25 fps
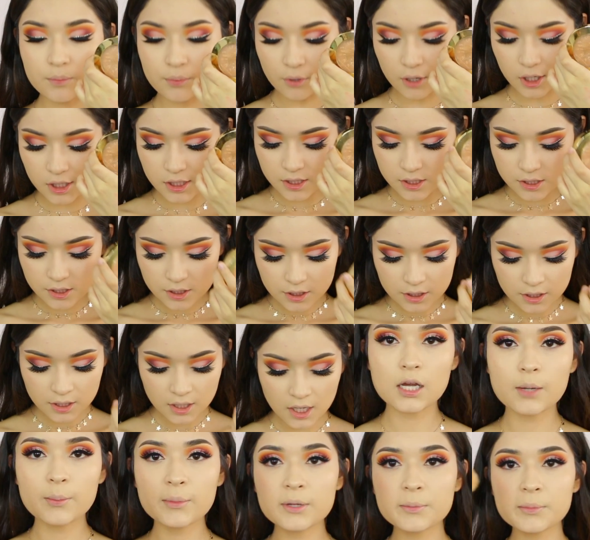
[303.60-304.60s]
Bronzer.
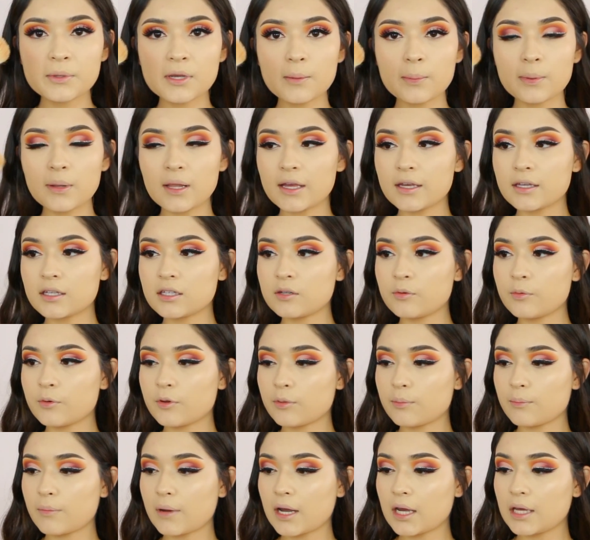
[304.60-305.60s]
I'm going to be applying it
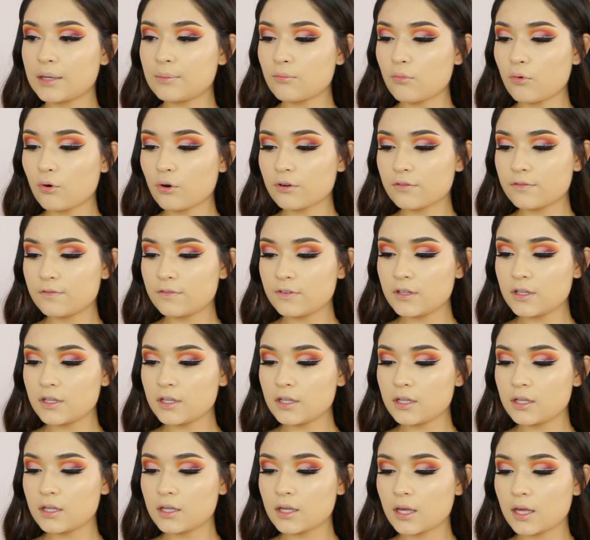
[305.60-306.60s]
with my
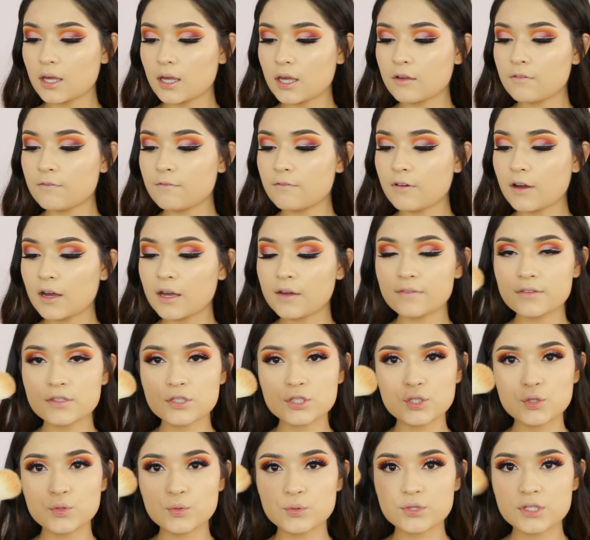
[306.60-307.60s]
Morphe
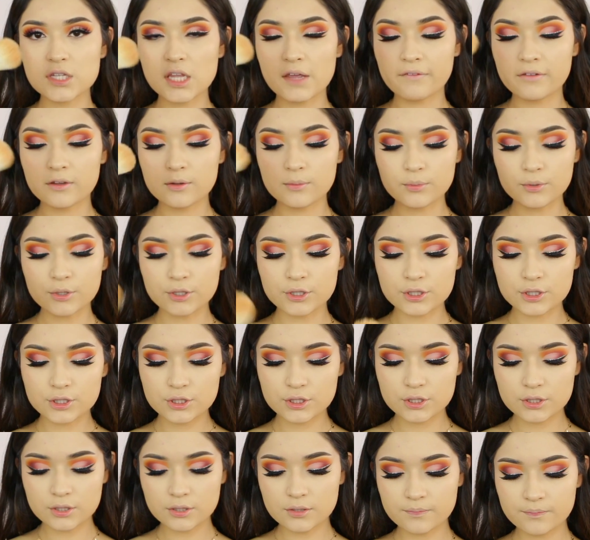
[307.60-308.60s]
M527
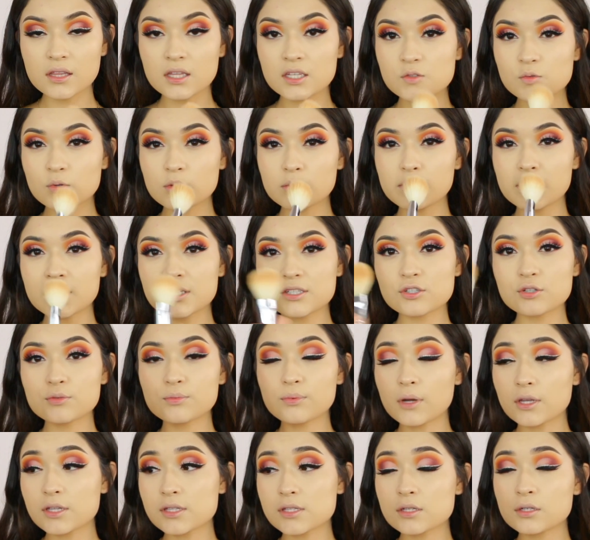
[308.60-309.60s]
brush. This one makes your
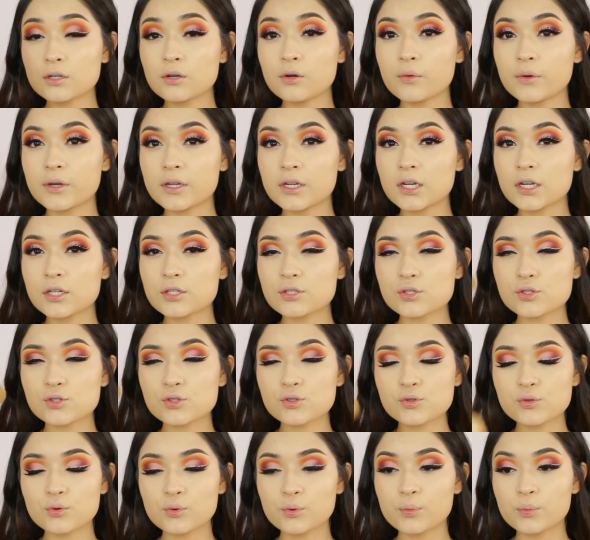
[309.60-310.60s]
bronzer go in
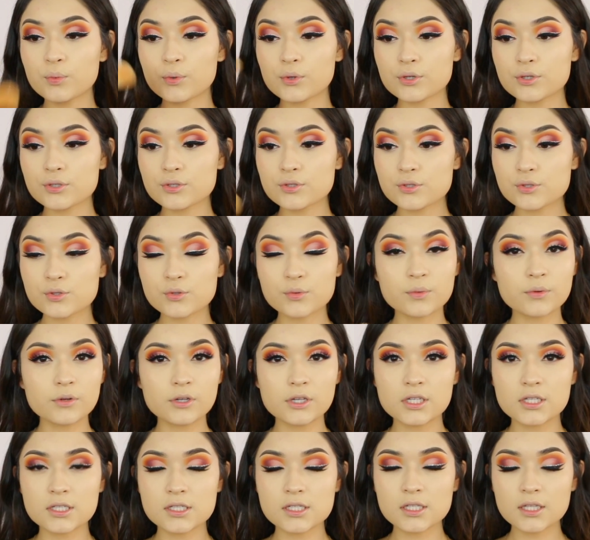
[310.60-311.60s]
super, super
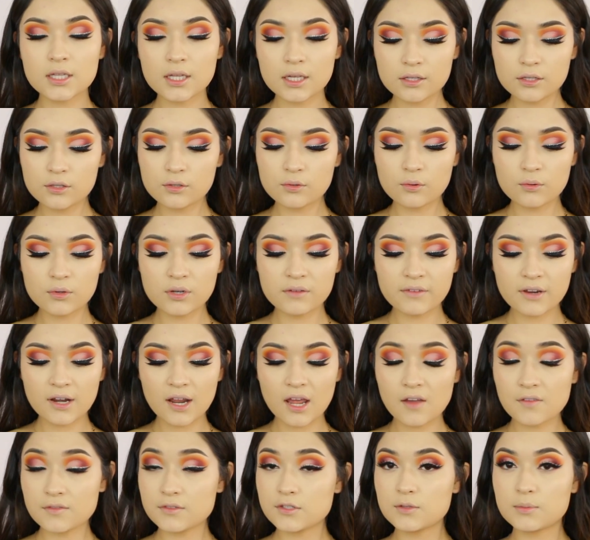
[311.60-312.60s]
easy. Like, you don't even
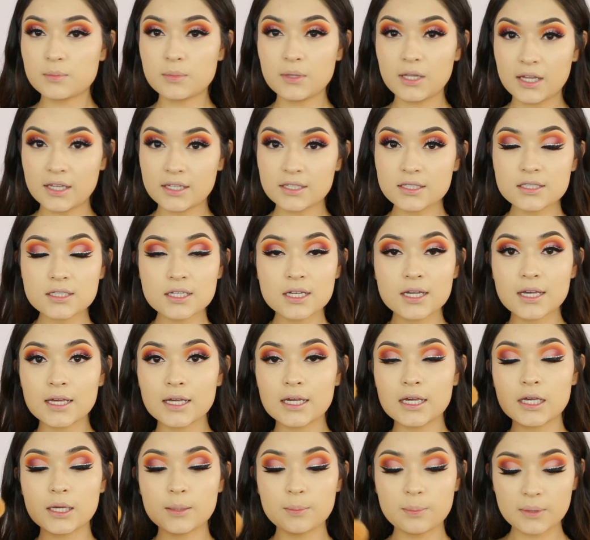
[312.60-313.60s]
have to blend.
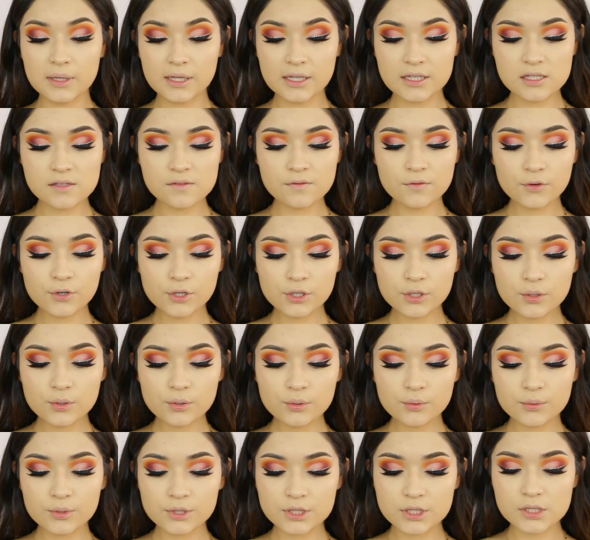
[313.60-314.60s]
It blends for
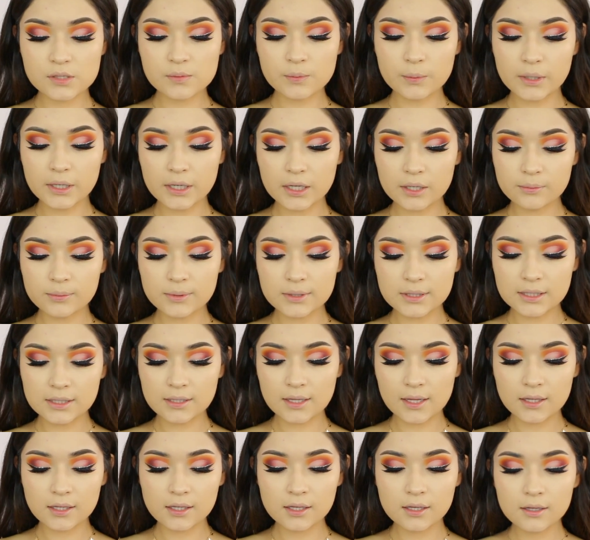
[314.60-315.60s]
you, which is why I really
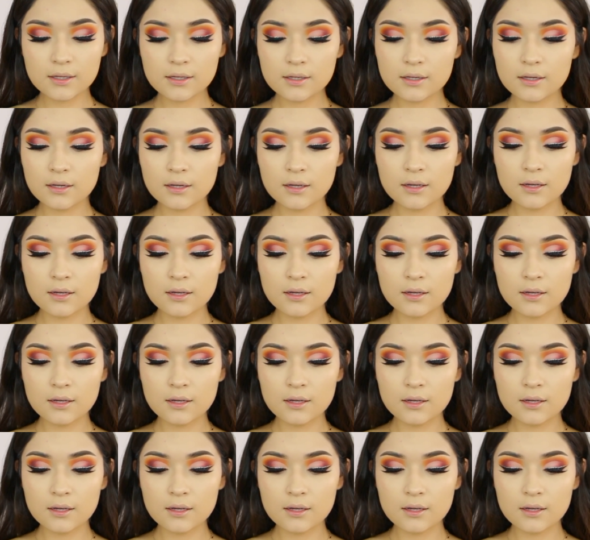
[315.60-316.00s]
like it.